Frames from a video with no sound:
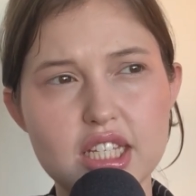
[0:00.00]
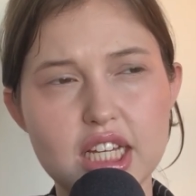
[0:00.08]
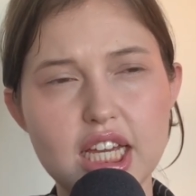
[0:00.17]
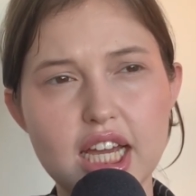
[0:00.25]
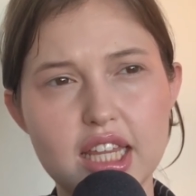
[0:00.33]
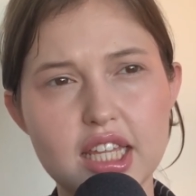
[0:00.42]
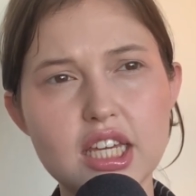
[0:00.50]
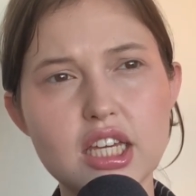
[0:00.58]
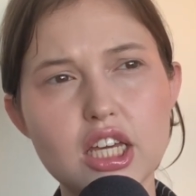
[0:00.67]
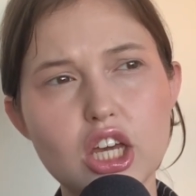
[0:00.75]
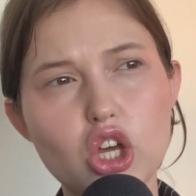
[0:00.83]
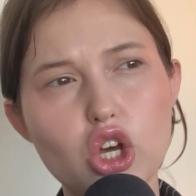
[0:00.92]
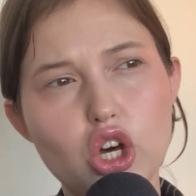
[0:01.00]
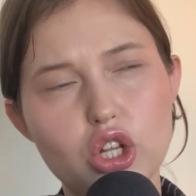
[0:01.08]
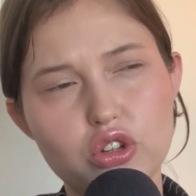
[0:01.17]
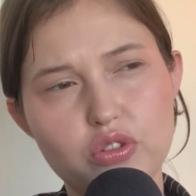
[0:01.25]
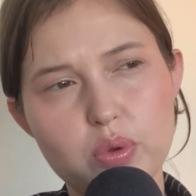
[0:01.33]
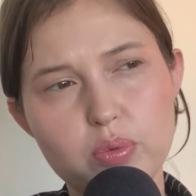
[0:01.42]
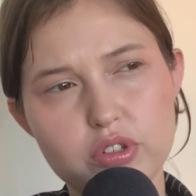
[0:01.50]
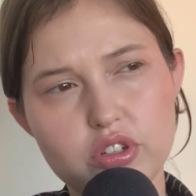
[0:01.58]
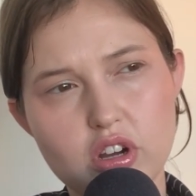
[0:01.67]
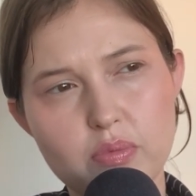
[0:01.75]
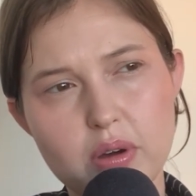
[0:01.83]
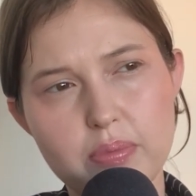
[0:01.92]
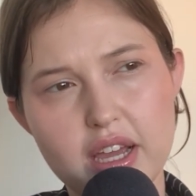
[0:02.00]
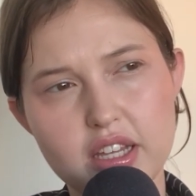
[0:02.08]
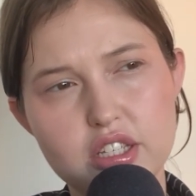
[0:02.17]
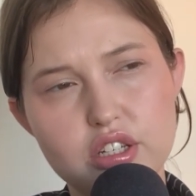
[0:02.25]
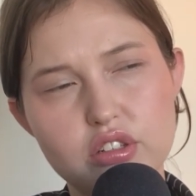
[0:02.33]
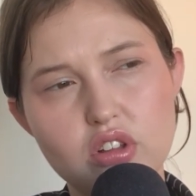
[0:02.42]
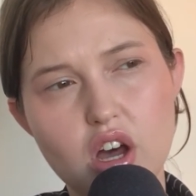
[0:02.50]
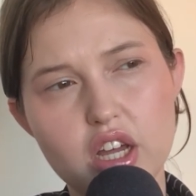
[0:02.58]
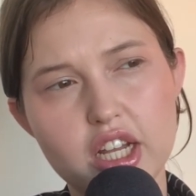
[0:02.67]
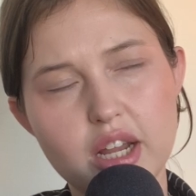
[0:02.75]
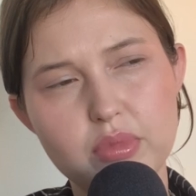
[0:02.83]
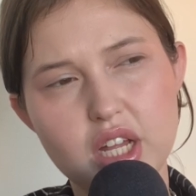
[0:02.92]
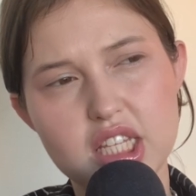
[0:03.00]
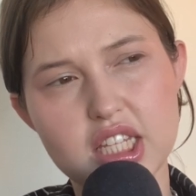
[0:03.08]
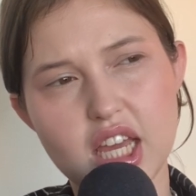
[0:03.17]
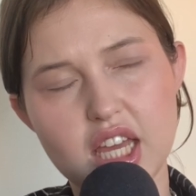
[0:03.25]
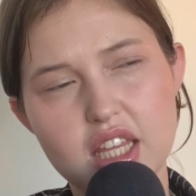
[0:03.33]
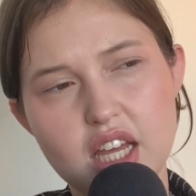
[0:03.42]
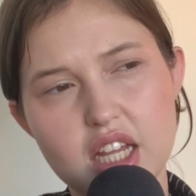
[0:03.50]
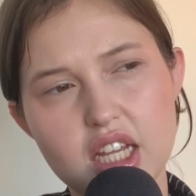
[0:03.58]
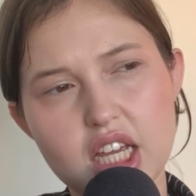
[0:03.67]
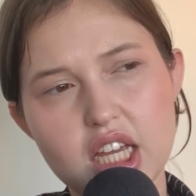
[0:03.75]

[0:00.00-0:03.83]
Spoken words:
Like, I think a lot of people talk about Banksy a lot, and I'm not saying that